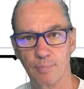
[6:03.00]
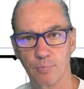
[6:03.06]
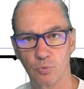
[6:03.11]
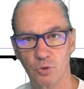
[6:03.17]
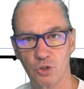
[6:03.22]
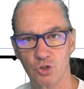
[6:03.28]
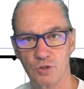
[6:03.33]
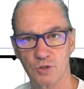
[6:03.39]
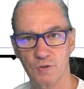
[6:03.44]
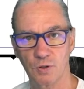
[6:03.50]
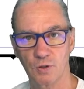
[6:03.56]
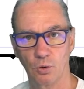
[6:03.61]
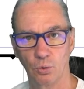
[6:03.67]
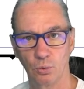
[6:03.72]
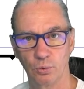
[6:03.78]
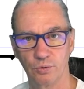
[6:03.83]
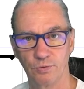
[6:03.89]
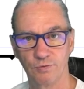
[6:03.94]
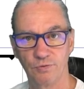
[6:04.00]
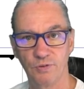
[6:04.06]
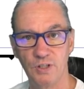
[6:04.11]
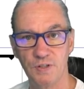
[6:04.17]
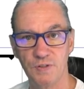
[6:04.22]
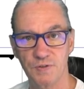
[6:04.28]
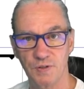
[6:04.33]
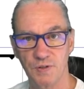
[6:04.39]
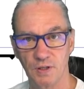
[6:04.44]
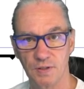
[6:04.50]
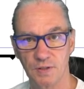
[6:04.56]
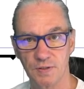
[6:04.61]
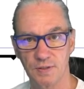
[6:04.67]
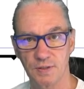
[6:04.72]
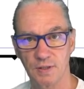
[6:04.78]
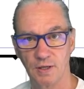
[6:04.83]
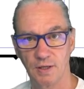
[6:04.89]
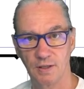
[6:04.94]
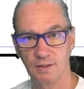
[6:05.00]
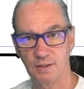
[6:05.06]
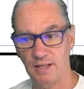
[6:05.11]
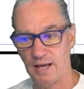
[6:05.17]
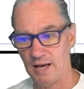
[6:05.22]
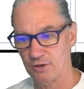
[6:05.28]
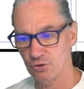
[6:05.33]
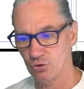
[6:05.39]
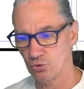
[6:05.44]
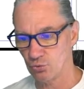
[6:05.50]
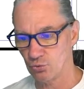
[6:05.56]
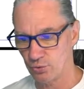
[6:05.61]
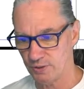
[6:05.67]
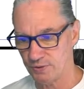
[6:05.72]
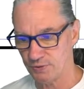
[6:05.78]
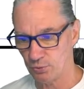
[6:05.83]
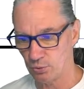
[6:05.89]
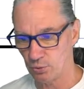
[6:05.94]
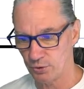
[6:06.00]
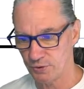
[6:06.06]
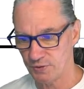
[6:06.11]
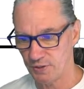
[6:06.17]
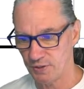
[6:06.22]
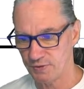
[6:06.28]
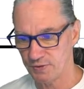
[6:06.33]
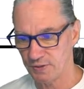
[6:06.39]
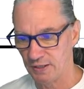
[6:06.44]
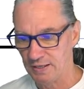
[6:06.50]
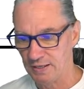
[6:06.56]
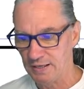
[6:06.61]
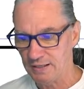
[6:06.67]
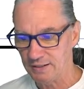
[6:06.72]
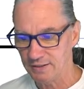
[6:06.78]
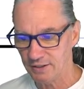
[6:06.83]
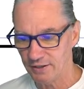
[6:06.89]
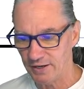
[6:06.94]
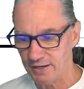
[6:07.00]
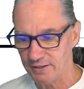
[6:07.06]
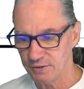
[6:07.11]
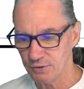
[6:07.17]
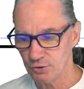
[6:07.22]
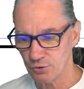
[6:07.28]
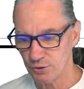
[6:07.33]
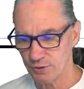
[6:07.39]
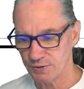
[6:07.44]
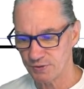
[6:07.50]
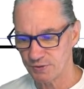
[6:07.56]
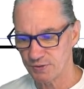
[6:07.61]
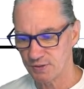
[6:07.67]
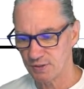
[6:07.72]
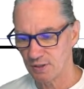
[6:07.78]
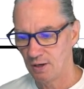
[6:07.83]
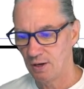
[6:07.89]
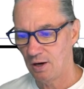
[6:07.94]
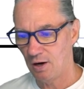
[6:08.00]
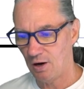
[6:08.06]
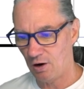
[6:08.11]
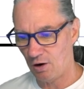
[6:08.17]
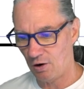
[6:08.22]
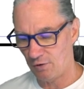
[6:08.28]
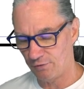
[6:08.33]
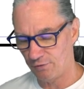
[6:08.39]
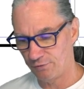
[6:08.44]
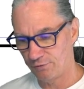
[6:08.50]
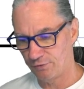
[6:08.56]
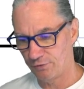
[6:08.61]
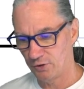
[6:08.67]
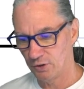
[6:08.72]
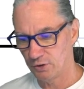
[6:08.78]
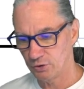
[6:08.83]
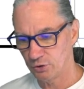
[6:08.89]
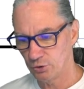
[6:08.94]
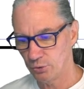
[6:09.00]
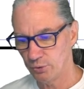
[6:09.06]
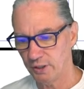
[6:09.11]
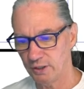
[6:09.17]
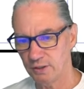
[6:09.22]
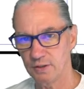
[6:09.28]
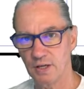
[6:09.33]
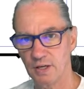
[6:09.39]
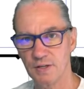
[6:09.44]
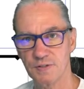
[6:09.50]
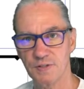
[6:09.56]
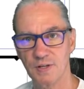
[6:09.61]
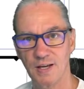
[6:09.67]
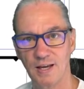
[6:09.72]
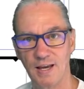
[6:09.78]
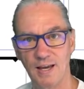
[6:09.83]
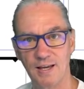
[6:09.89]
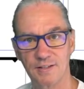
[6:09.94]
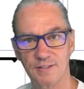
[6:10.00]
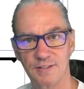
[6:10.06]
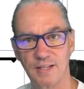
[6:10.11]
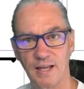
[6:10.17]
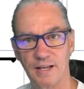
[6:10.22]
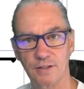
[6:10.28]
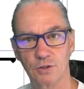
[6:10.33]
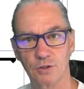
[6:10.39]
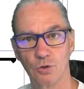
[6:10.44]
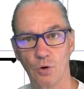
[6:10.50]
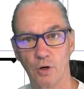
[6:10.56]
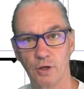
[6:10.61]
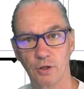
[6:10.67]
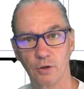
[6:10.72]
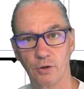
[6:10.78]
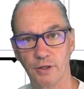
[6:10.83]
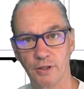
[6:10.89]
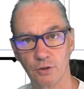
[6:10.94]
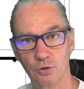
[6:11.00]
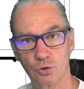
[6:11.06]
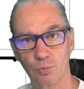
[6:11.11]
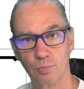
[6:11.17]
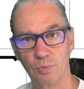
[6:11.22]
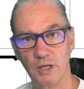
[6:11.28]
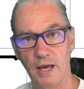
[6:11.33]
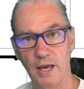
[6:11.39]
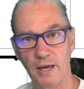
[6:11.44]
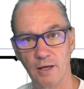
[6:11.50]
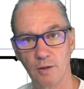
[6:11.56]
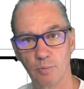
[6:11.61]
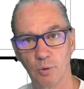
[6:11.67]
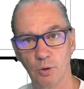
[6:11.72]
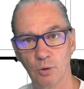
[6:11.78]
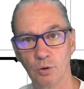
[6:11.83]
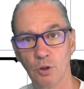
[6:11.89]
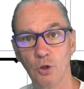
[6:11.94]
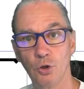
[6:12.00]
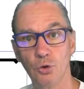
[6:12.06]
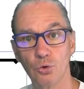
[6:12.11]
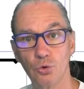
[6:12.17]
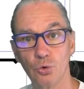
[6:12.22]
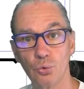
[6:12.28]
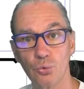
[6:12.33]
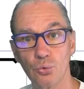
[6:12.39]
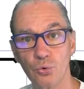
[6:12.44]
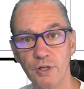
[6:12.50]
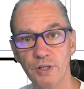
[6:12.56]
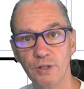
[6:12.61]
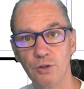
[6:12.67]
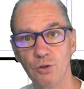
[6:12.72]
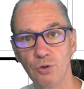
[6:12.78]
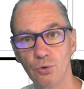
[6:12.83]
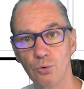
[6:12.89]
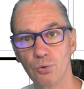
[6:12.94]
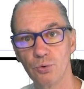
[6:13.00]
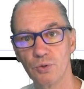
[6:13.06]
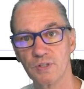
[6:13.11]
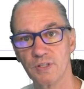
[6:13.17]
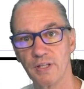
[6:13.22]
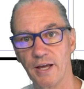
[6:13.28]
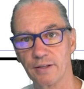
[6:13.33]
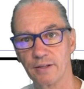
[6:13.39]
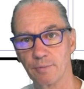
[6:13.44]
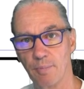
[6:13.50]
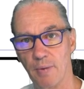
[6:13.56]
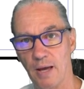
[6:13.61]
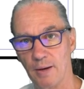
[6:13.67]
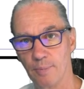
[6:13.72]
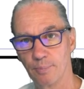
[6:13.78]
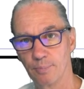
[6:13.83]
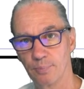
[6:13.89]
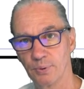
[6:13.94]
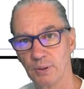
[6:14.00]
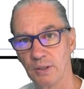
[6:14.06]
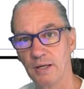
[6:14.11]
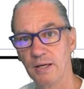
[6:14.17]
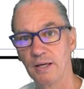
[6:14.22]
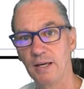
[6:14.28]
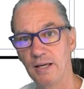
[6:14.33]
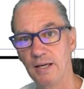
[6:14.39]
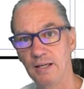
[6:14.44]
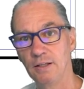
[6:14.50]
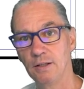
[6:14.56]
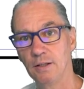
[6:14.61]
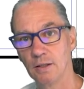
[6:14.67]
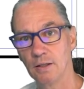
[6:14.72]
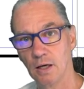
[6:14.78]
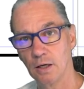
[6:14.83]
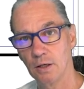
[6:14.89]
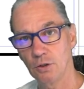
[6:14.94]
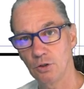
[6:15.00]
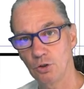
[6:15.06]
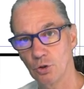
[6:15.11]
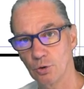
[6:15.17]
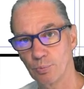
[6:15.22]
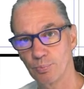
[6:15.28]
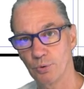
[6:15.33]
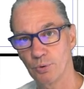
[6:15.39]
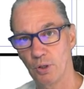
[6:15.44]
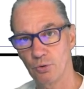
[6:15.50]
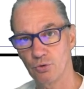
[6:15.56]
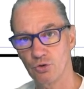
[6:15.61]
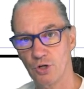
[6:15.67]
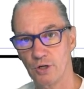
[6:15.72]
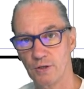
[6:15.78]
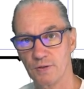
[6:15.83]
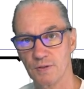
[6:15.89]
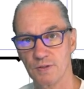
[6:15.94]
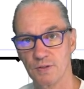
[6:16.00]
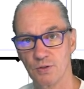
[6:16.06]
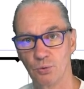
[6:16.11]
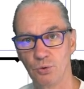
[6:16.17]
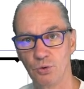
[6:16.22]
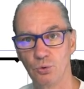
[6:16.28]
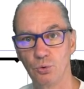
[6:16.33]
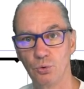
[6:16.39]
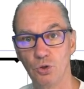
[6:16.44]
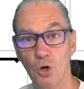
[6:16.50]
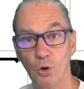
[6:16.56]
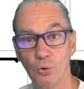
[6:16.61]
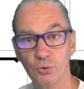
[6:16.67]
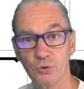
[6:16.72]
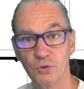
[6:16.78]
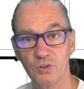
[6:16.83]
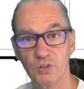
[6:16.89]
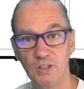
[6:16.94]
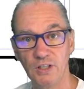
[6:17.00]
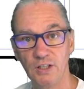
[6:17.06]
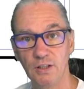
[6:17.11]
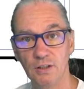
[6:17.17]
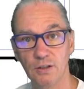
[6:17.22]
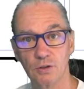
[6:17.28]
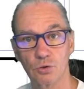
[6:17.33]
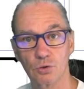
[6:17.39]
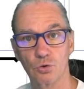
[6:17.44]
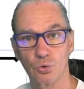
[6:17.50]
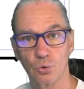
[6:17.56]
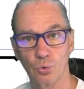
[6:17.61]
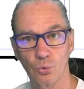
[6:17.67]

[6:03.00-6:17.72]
which is called V6-resources. The interest of doing this, it's that you are going to be able to reuse that map in your project, so you don't need to